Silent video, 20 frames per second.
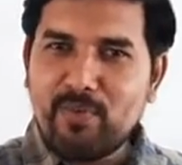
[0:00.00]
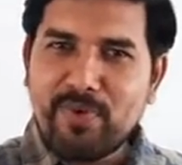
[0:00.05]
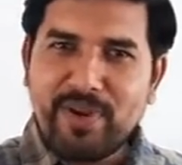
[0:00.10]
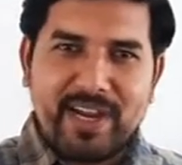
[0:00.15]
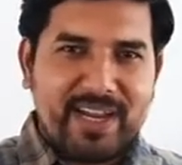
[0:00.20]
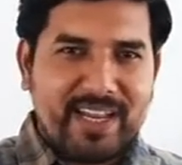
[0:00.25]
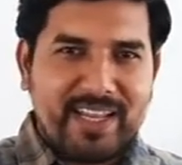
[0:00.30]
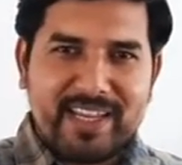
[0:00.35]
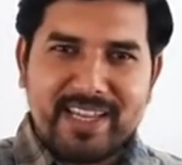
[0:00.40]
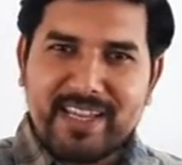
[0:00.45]
we
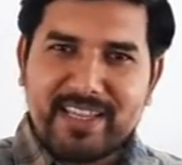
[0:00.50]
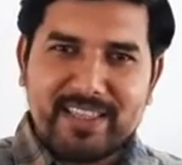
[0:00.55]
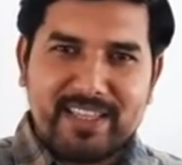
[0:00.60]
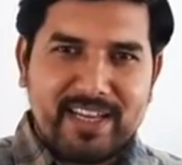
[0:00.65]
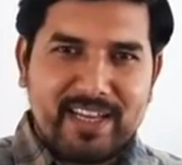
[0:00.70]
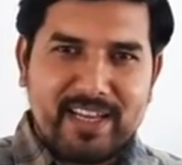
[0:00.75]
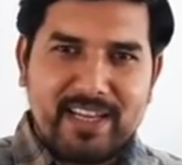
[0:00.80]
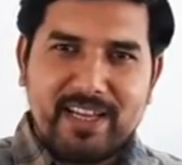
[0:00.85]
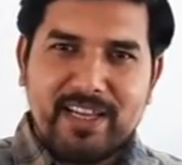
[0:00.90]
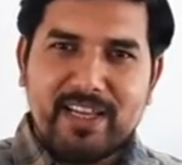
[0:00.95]
are taking
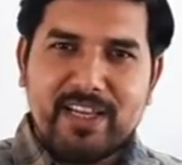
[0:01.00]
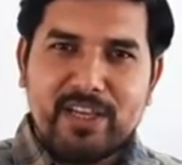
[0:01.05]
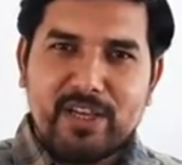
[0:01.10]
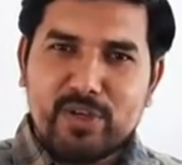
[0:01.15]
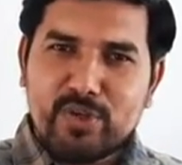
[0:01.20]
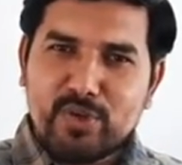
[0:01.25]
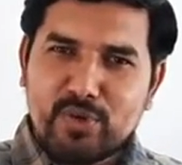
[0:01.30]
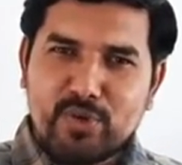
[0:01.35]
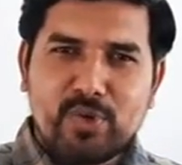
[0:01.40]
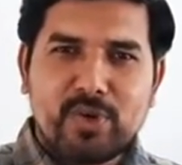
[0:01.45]

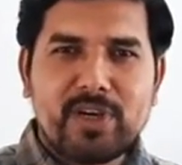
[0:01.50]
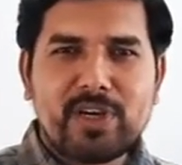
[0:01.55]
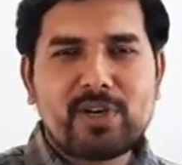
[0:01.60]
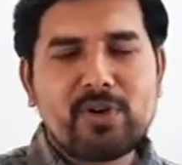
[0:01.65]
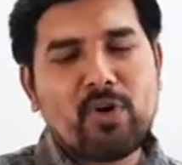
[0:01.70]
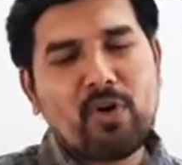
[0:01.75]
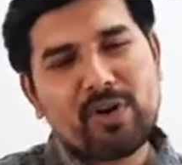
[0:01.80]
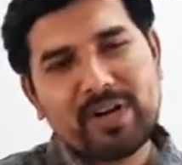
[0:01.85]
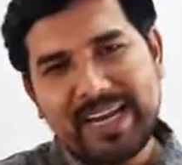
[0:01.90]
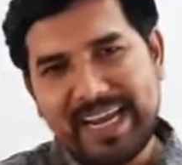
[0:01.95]
the
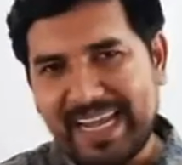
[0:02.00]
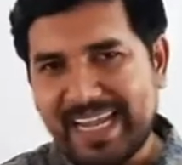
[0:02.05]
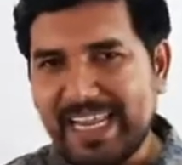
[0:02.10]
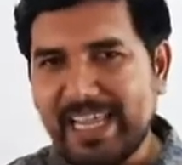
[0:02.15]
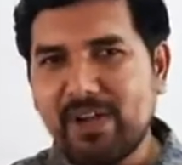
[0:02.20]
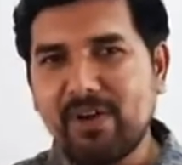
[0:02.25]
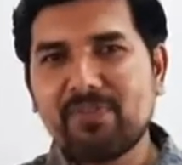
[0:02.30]
sugar or any